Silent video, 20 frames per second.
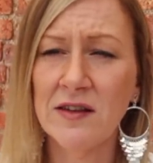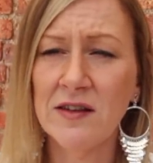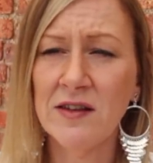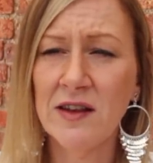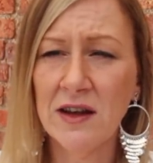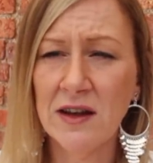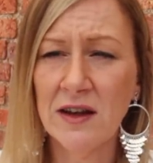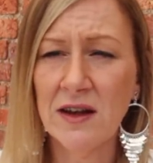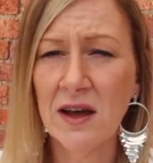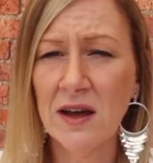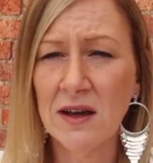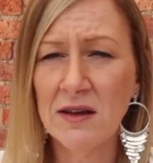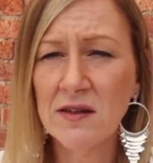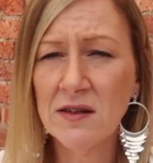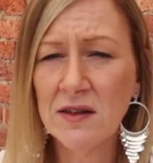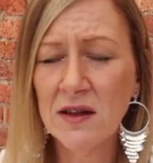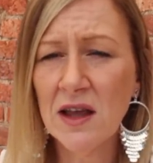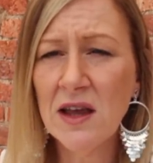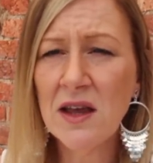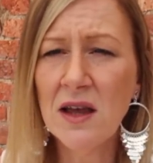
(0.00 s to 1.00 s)
sit
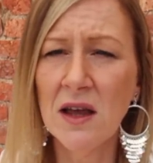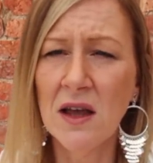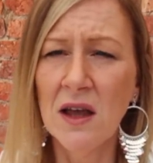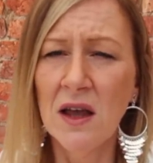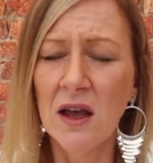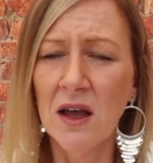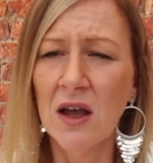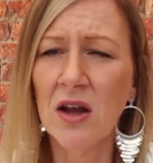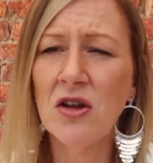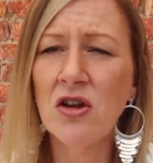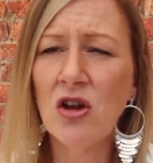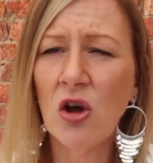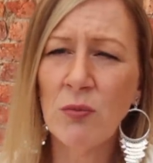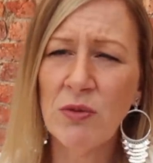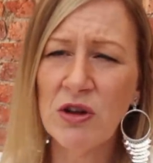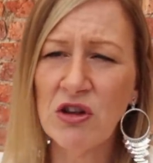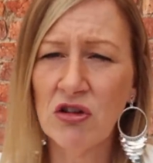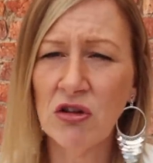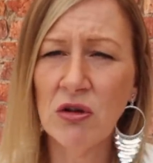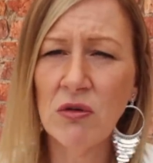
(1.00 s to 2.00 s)
nicely and not
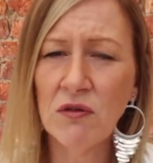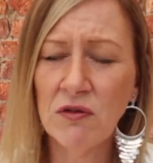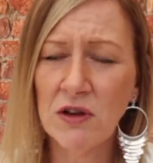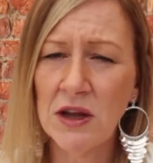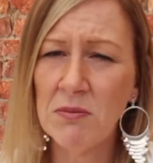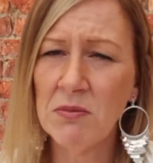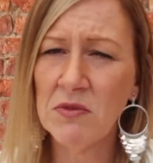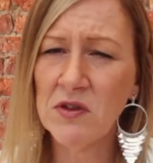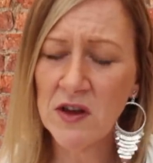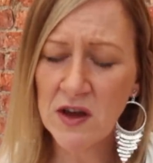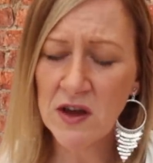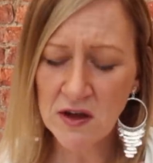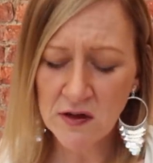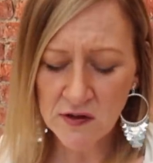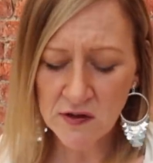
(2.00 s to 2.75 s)
be too flimsy.